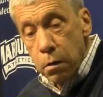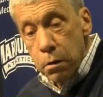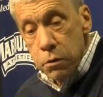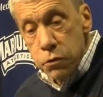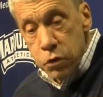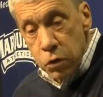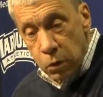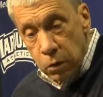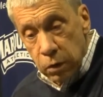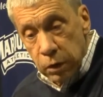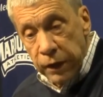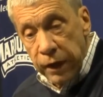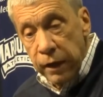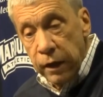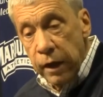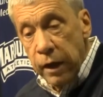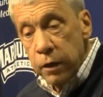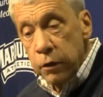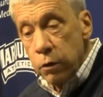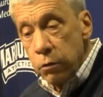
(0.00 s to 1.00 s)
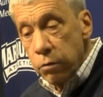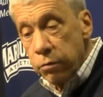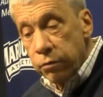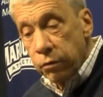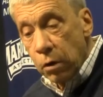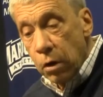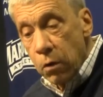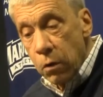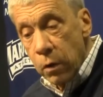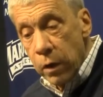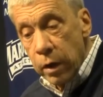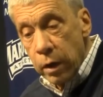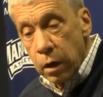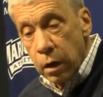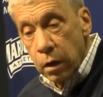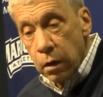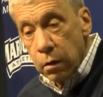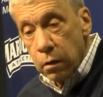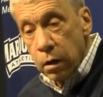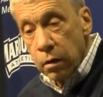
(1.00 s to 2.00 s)
certainly, and then you
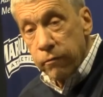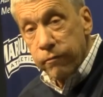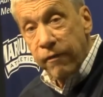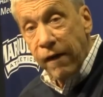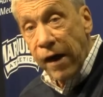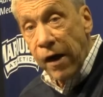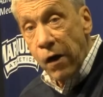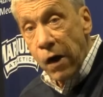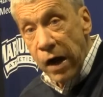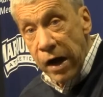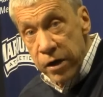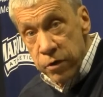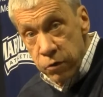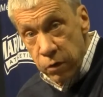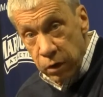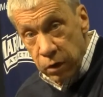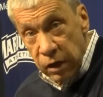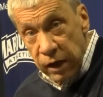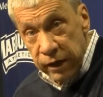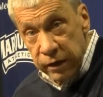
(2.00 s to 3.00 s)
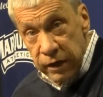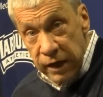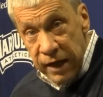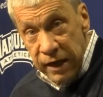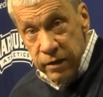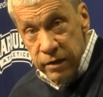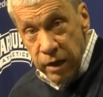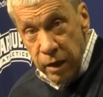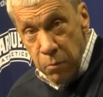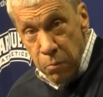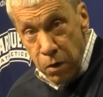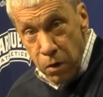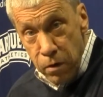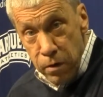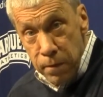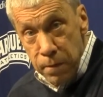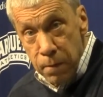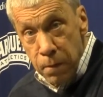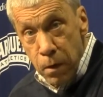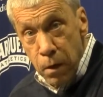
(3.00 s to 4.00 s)
throw in a fire hydrant like Deontay
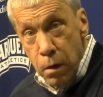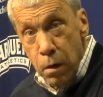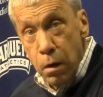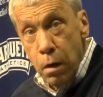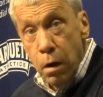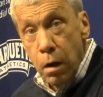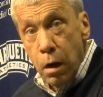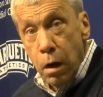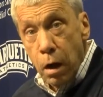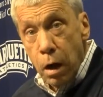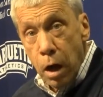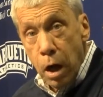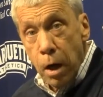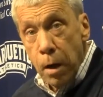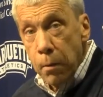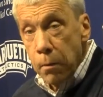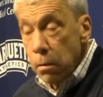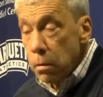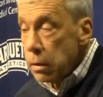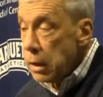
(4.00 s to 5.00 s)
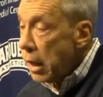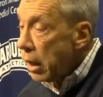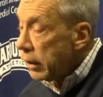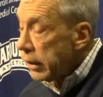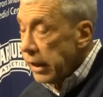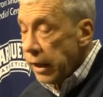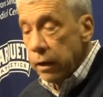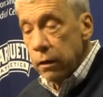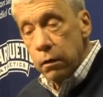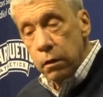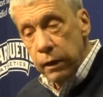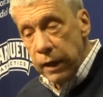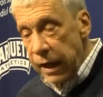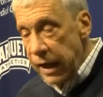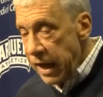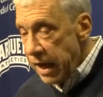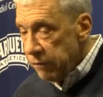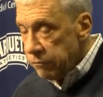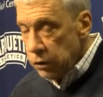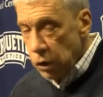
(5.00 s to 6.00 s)
Burton. Now, again, they
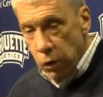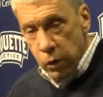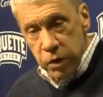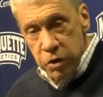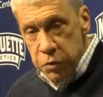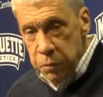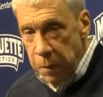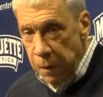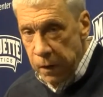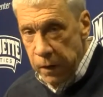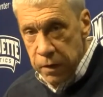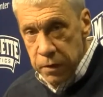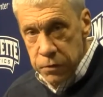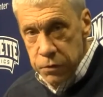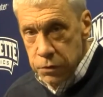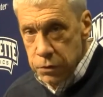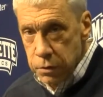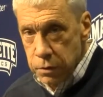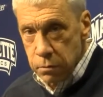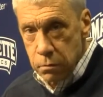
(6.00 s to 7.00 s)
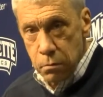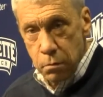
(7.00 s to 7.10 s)
have no experience.